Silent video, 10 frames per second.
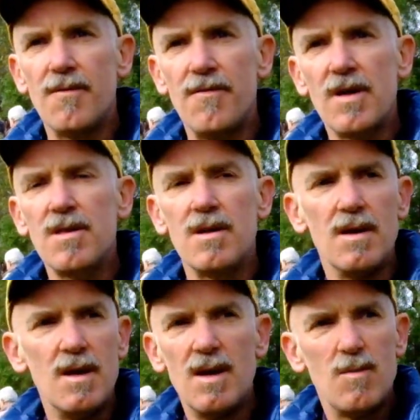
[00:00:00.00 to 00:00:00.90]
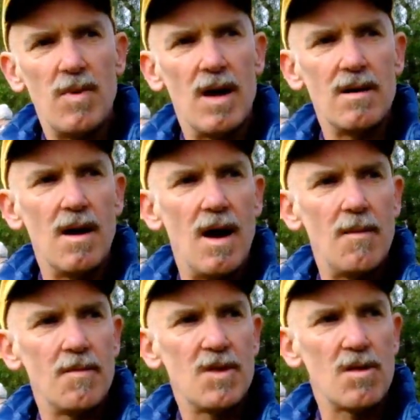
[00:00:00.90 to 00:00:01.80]
fix it. But
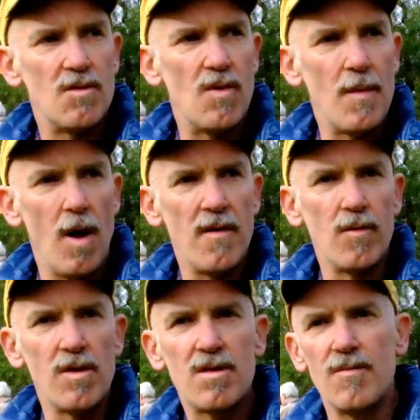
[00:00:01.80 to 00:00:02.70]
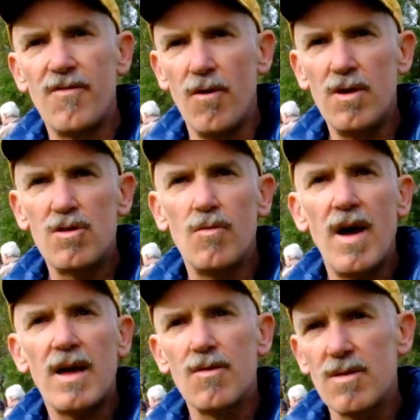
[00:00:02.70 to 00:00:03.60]
just to rub over with some furniture
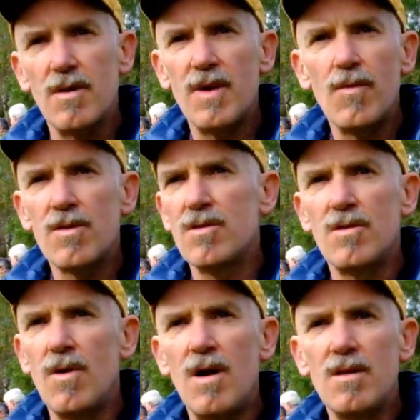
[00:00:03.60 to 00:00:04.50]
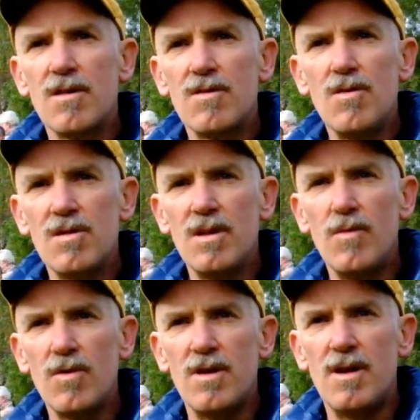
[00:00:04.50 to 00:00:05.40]
wax or something once in a while is usually
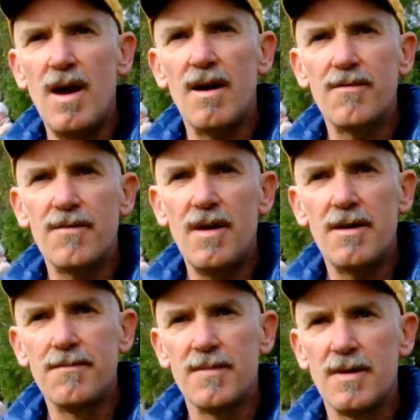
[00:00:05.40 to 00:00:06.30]
more than enough. Yeah.